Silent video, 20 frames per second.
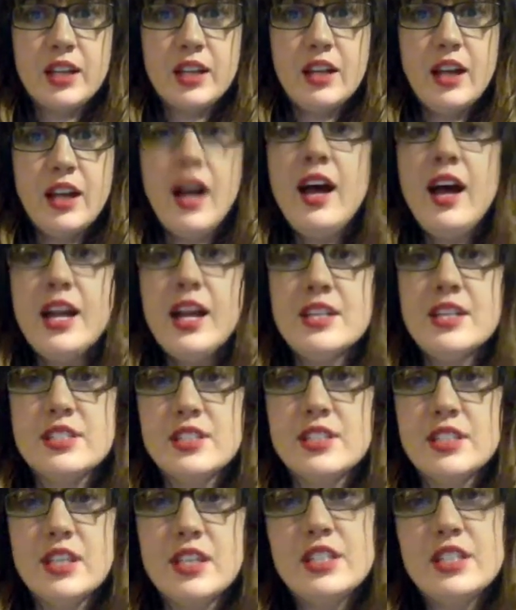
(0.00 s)

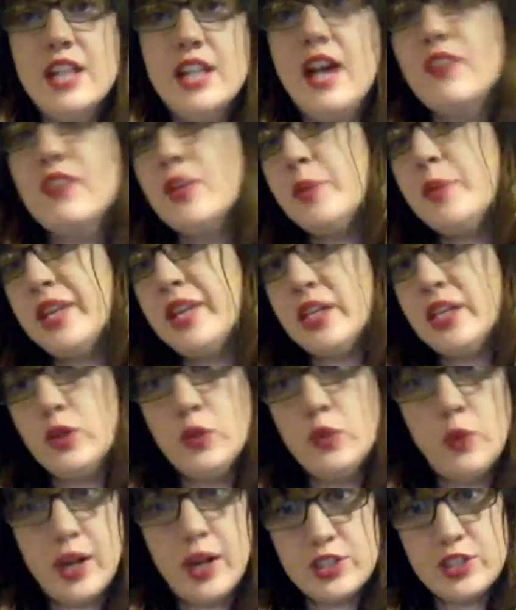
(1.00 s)
us is everybody
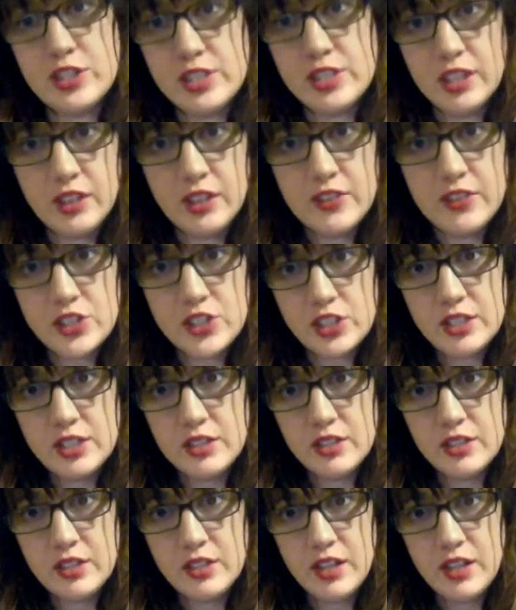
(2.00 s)
who watches television,
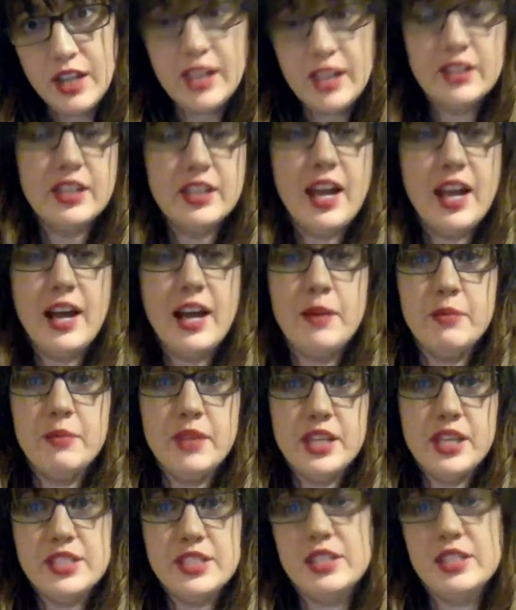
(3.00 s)
and them
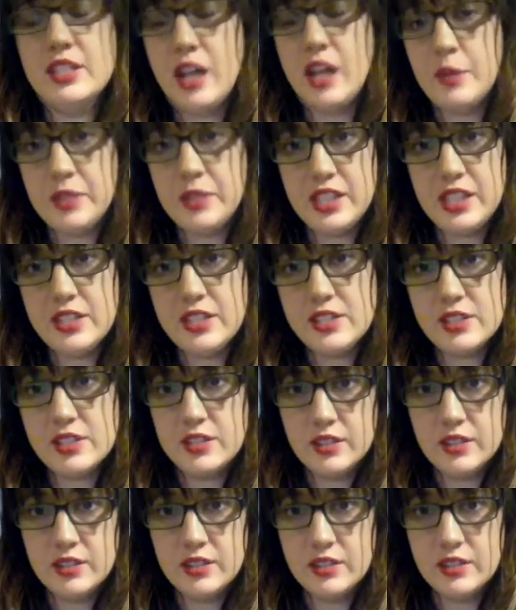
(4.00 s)
is the Tomkeys,
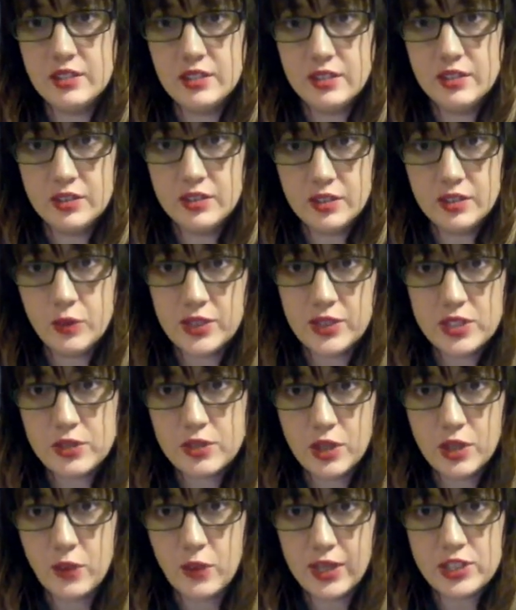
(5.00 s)
the ones who
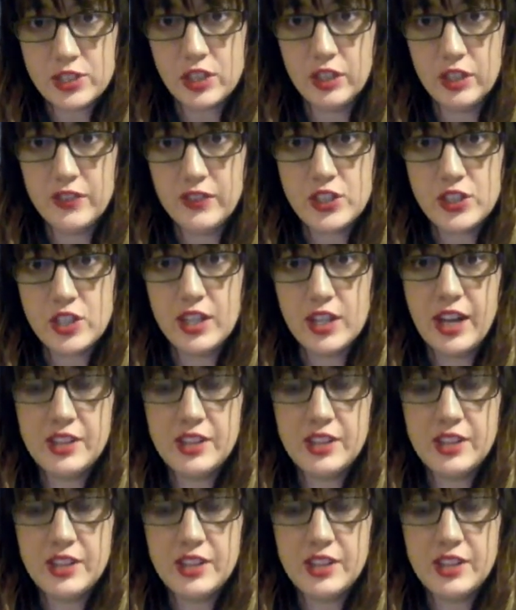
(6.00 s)
don't watch television.